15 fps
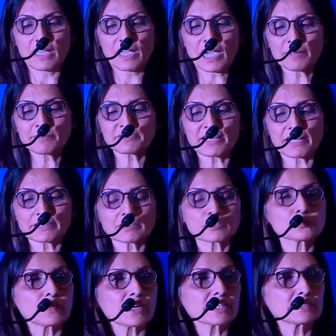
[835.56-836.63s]
I'm
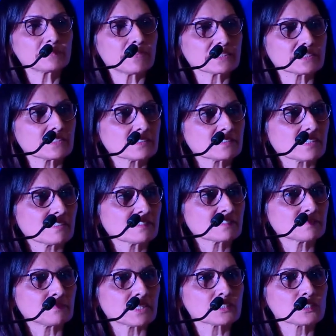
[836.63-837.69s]
satisfied by the
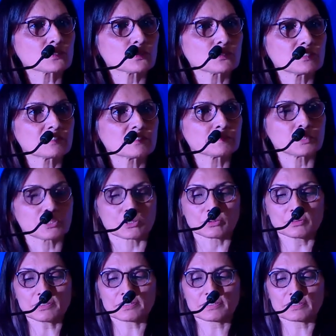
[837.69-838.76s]
results my students
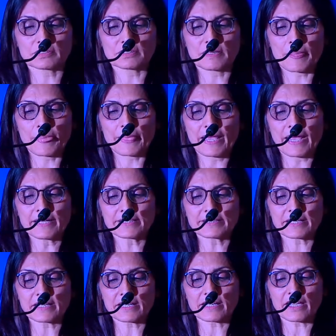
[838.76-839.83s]
produce. I
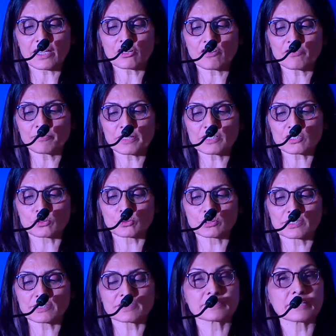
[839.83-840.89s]
take care of my
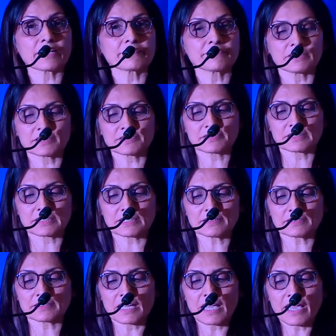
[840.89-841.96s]
students' diverse
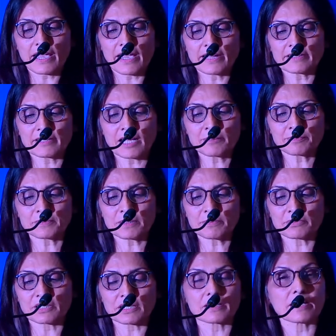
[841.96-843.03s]
needs and help
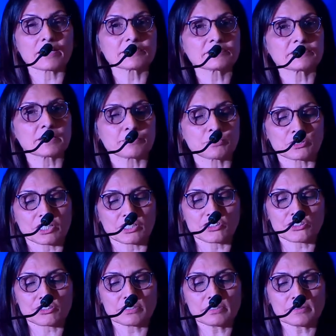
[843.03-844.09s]
them realize their
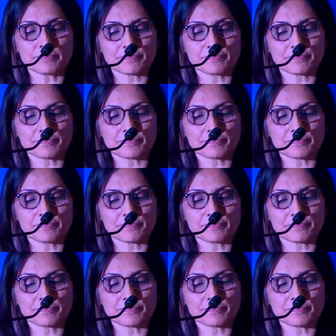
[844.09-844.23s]
potential.